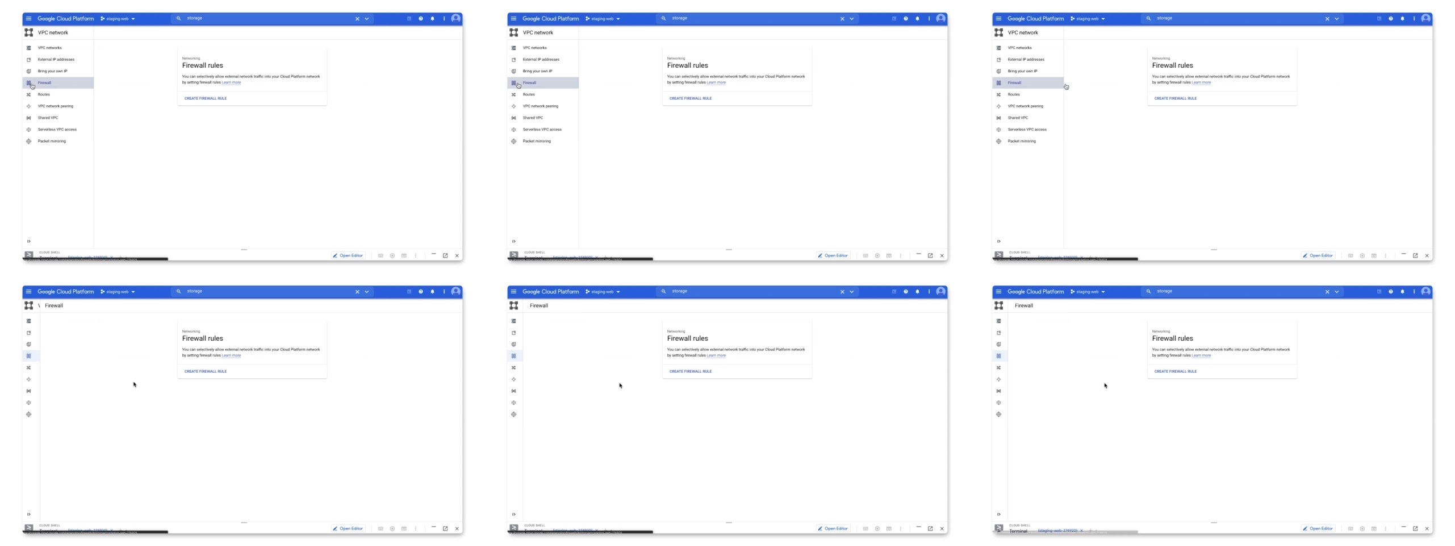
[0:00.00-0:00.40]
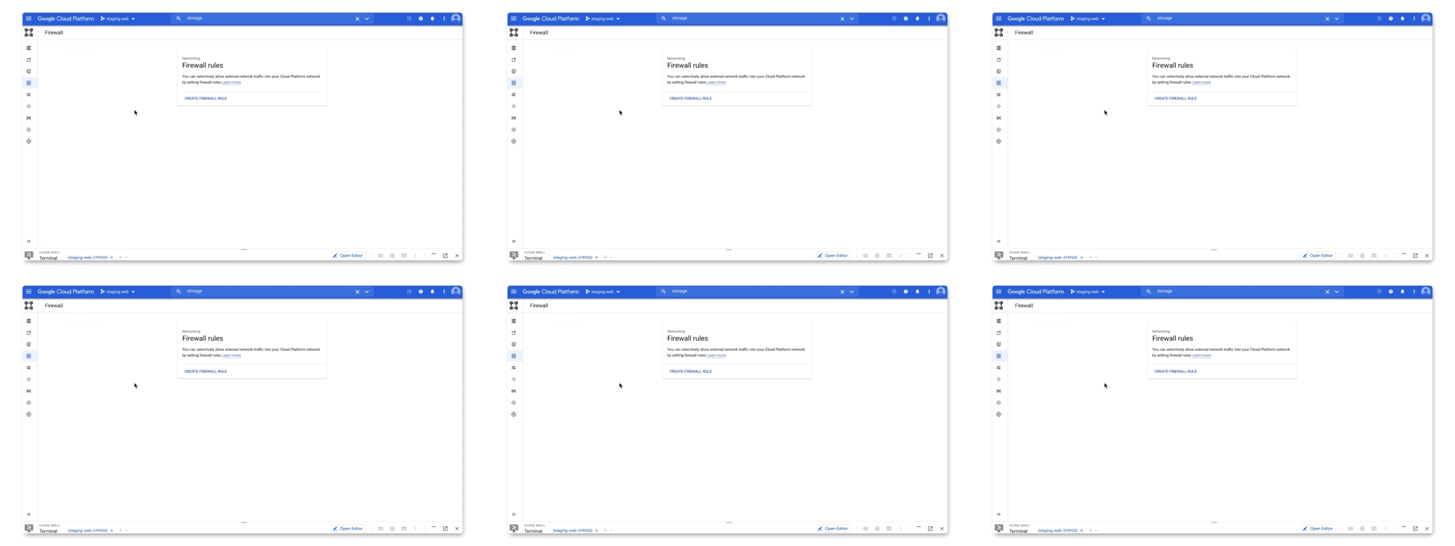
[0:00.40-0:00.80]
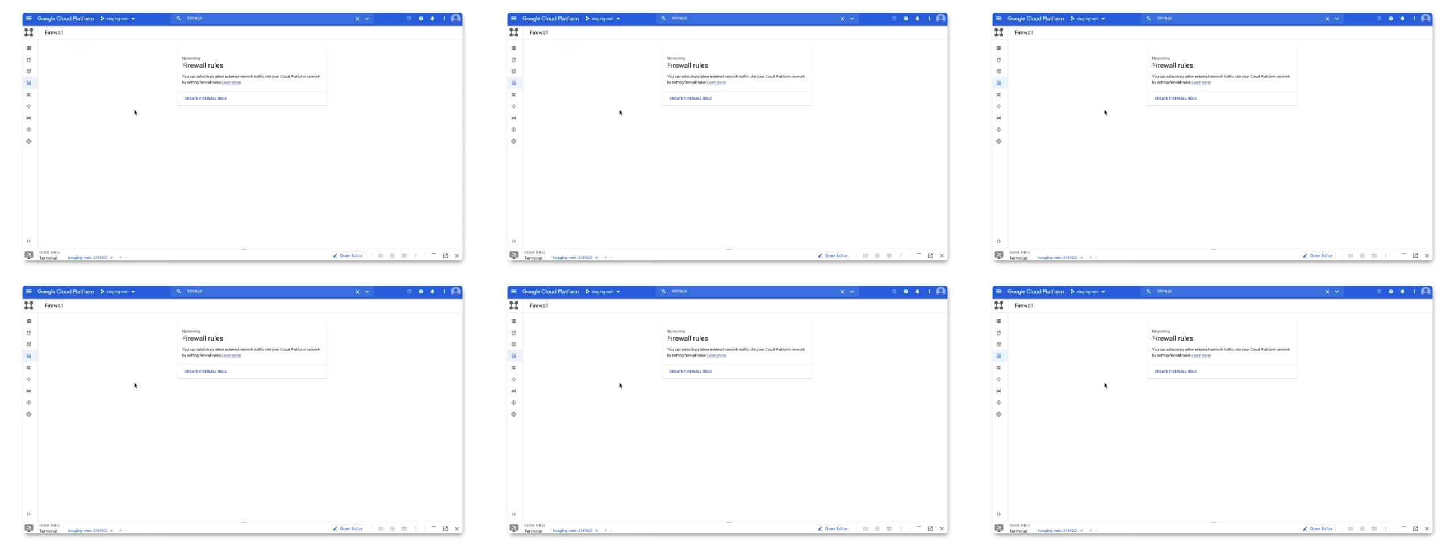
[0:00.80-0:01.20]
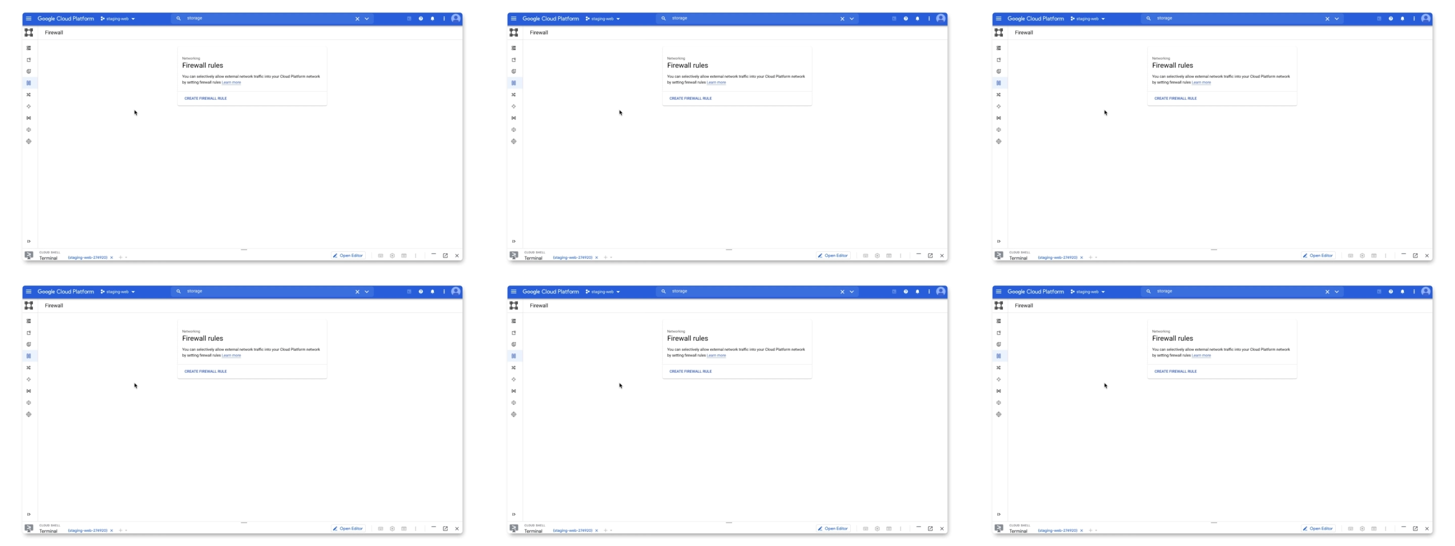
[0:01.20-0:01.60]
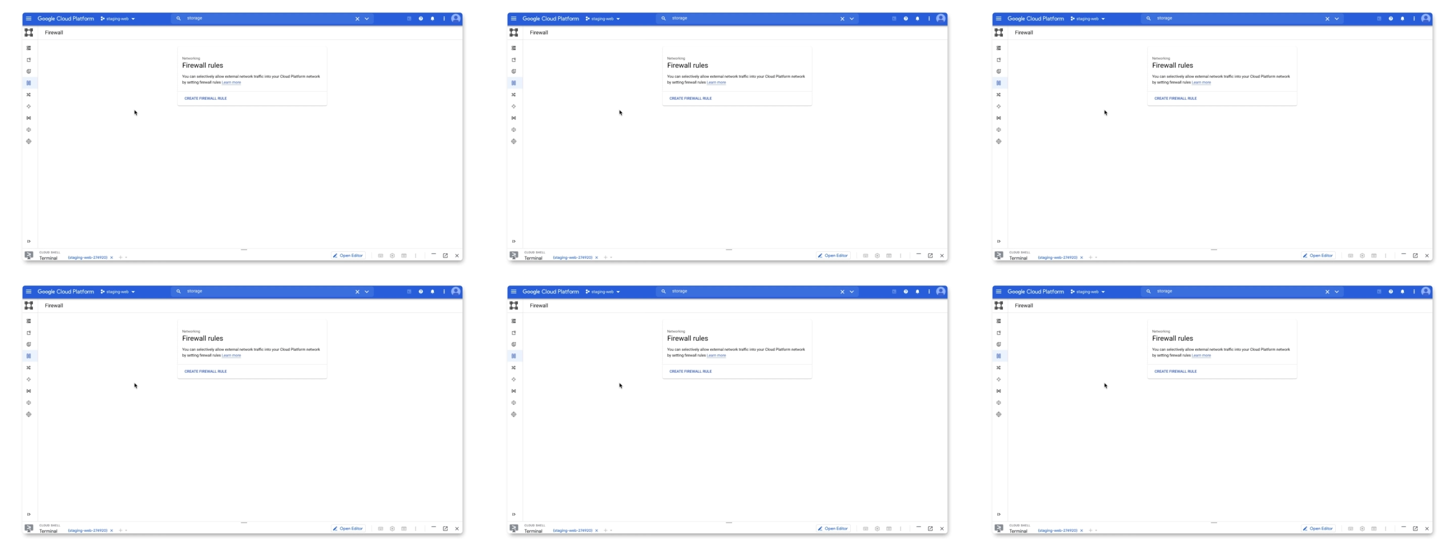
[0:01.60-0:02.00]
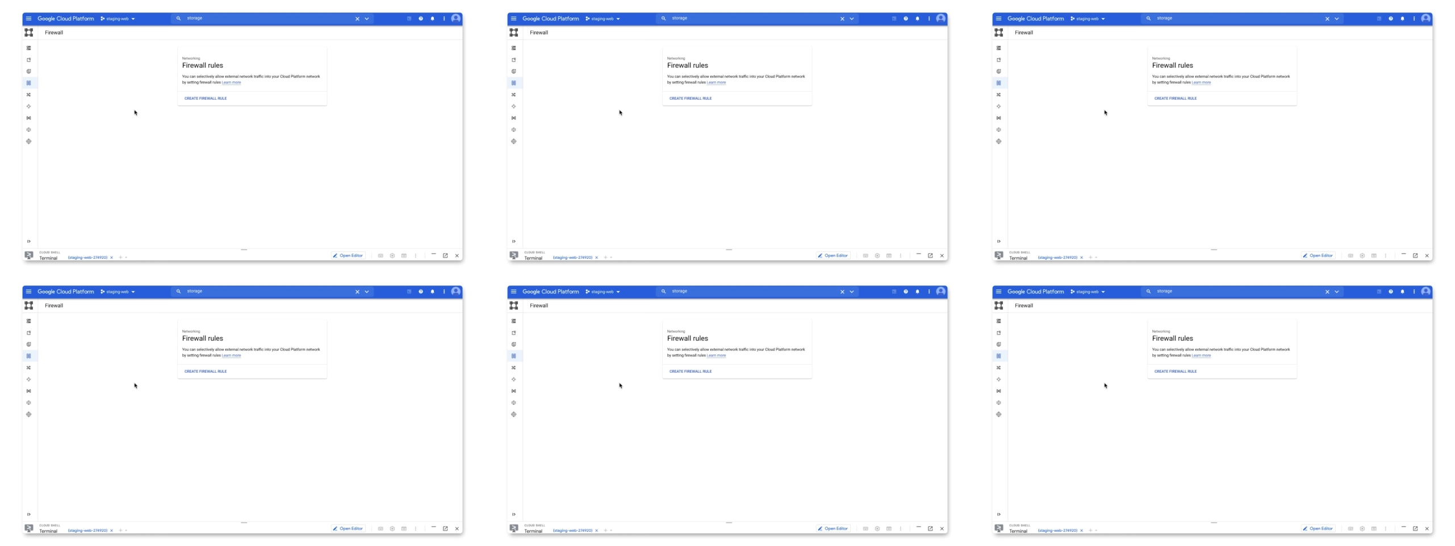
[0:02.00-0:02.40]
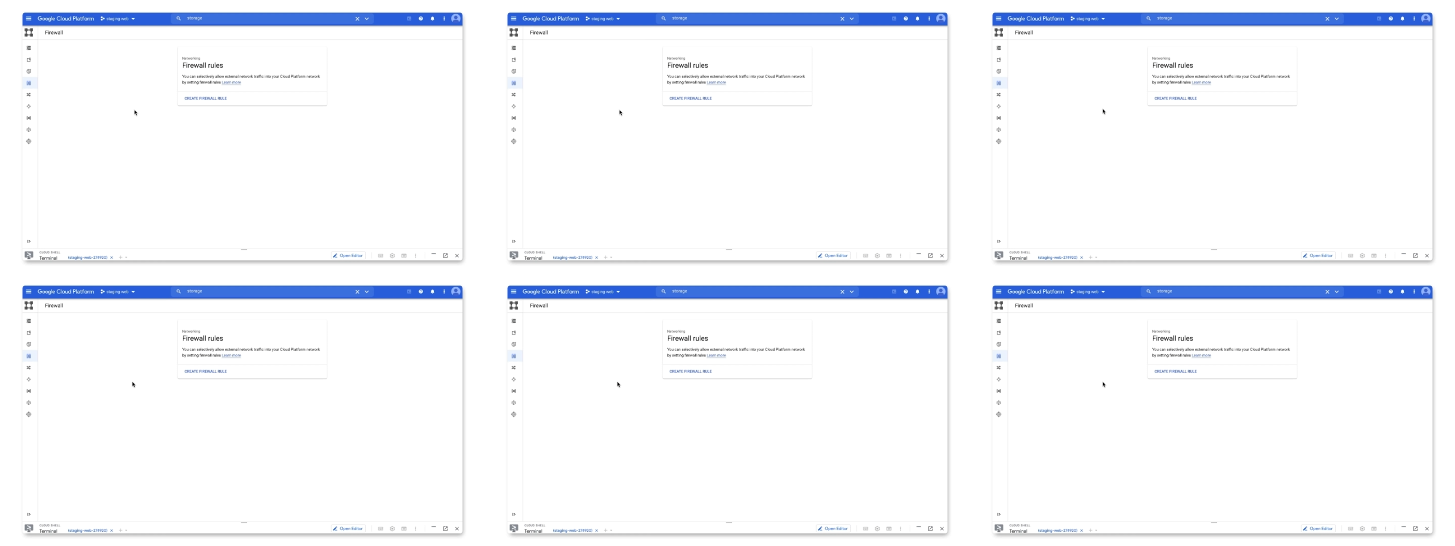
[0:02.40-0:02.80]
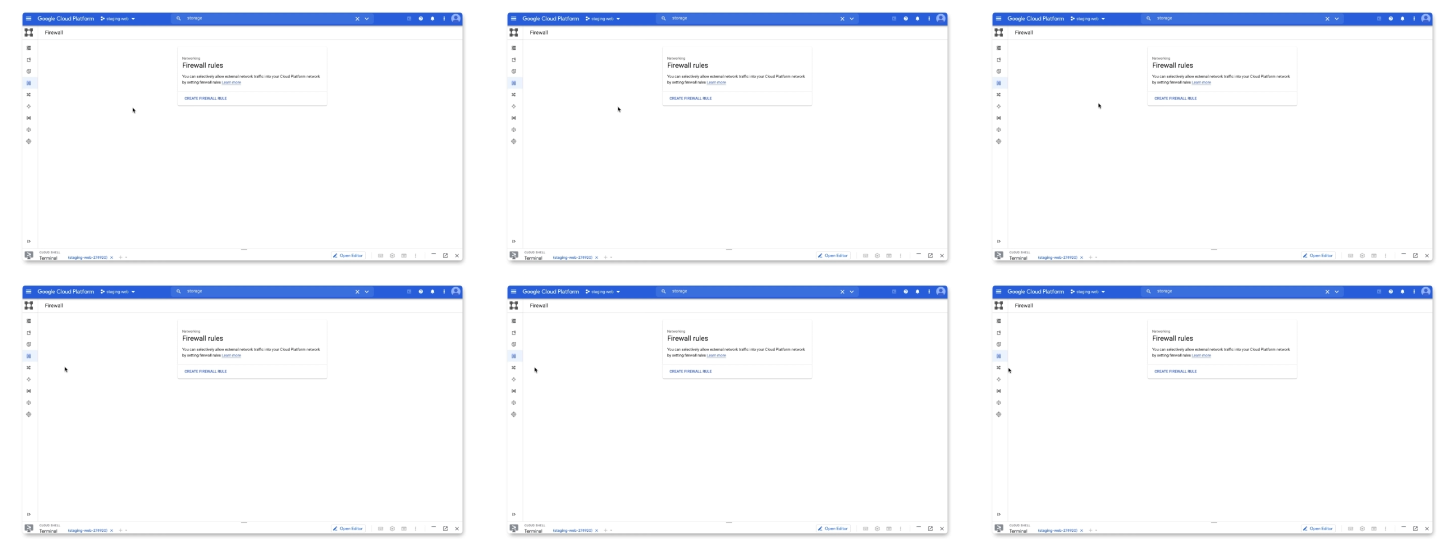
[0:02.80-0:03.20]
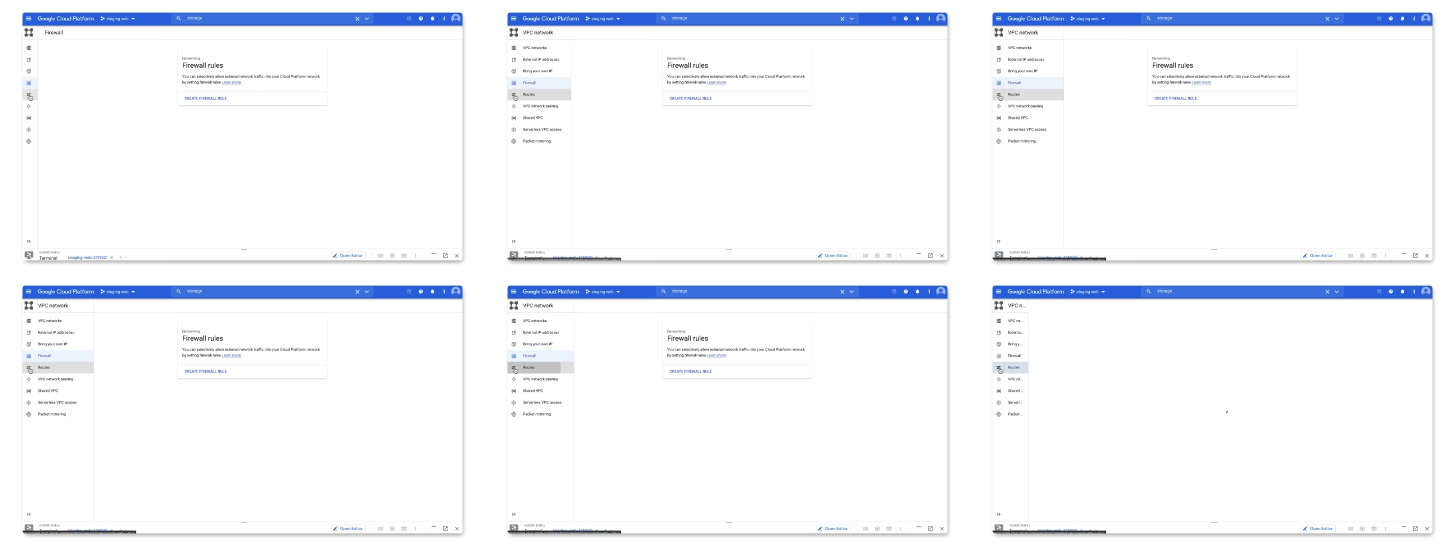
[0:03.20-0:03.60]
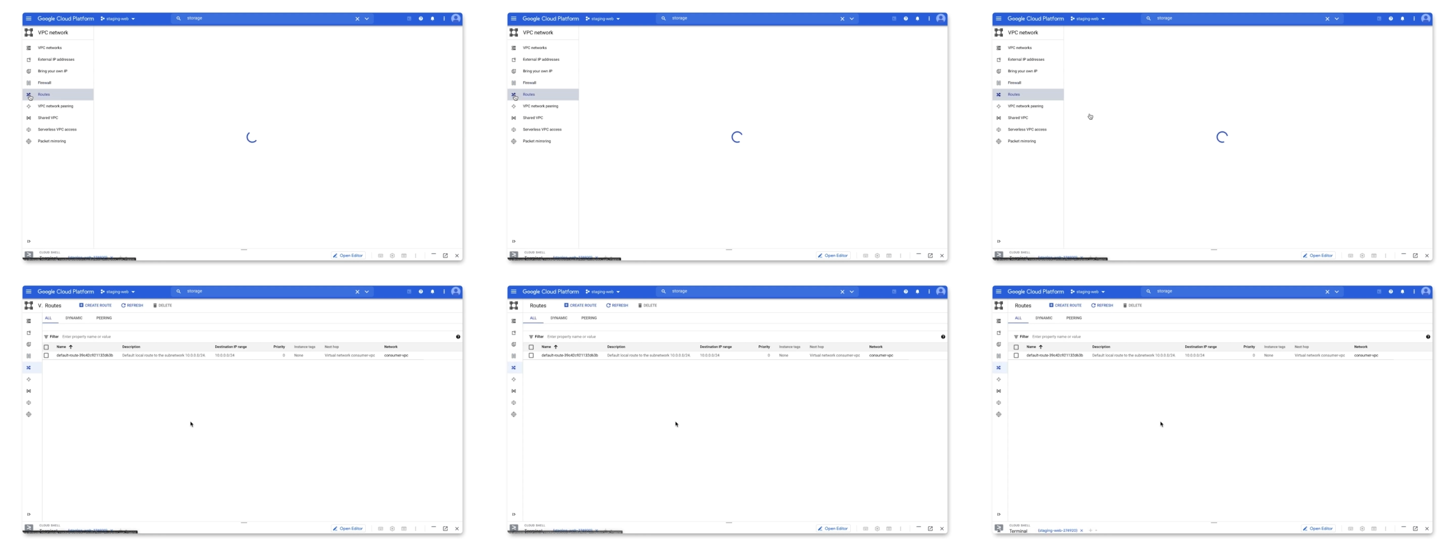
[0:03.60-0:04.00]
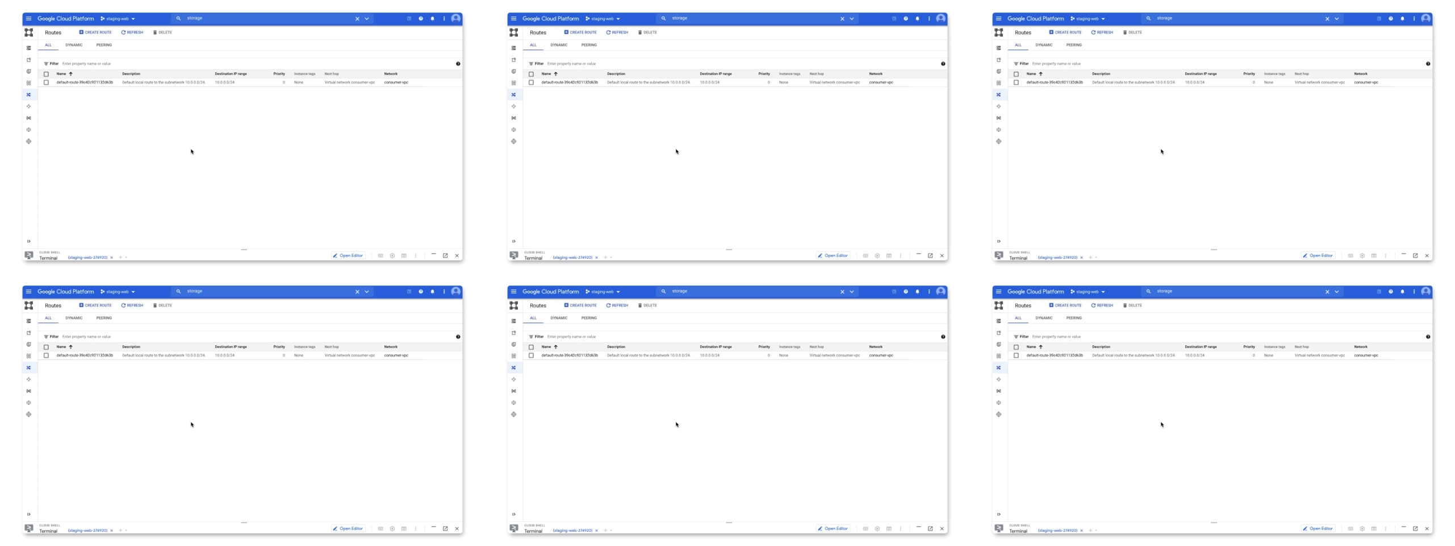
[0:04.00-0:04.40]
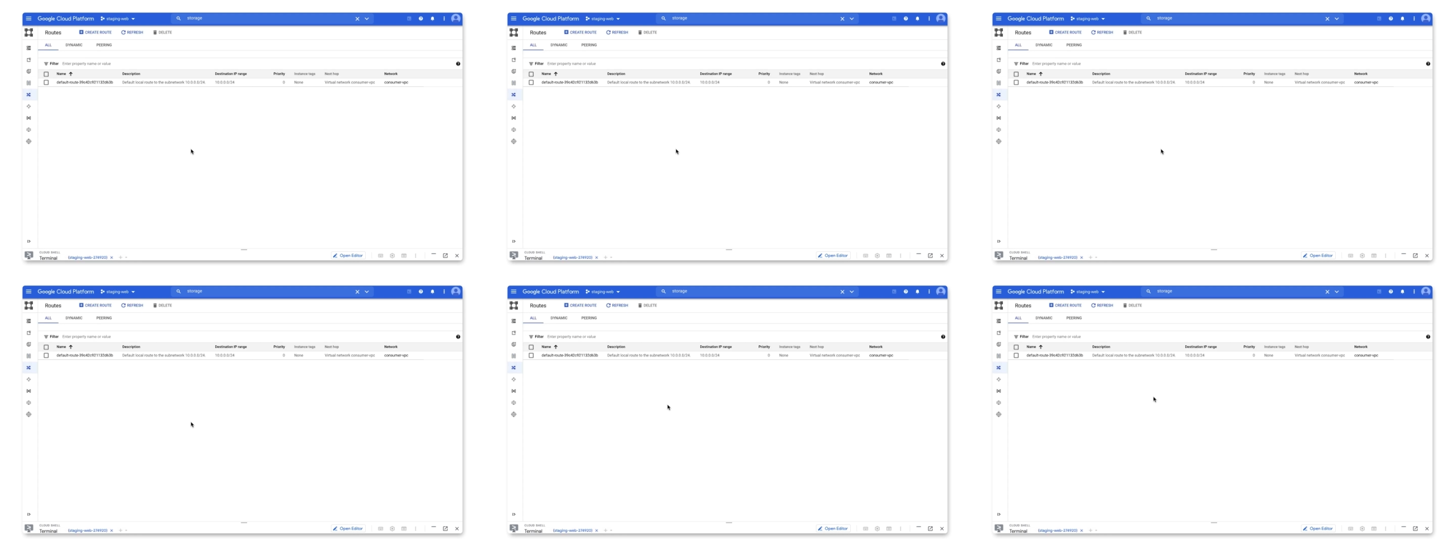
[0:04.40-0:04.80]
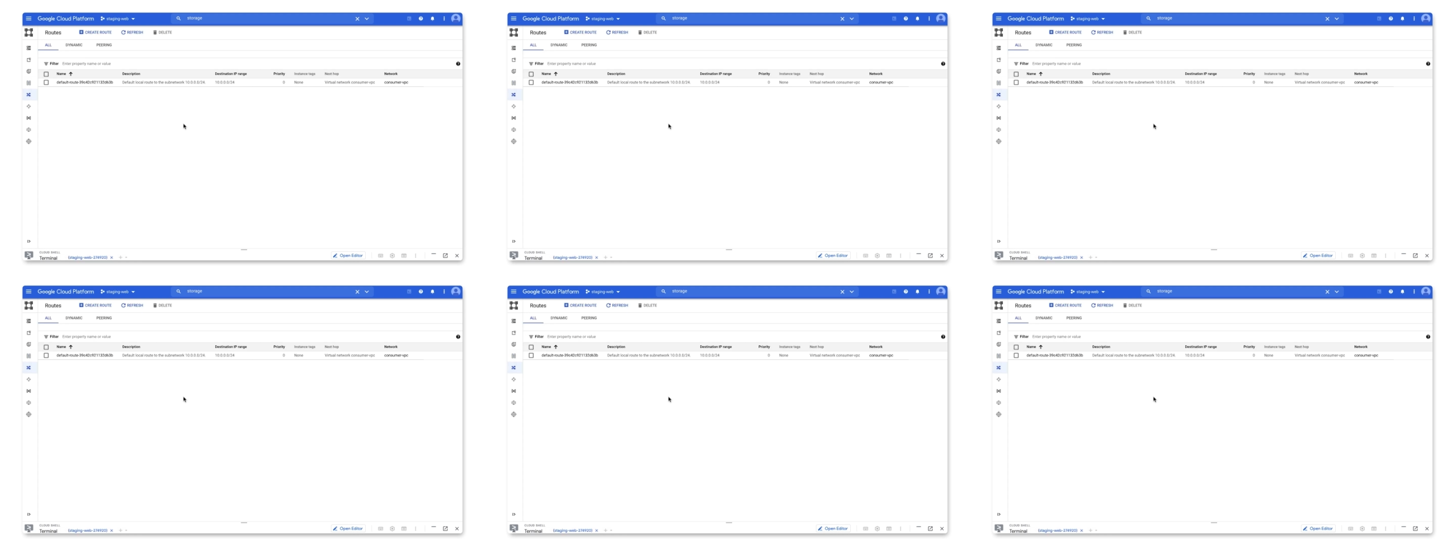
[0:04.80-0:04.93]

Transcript: Nobody's mouth can be seen.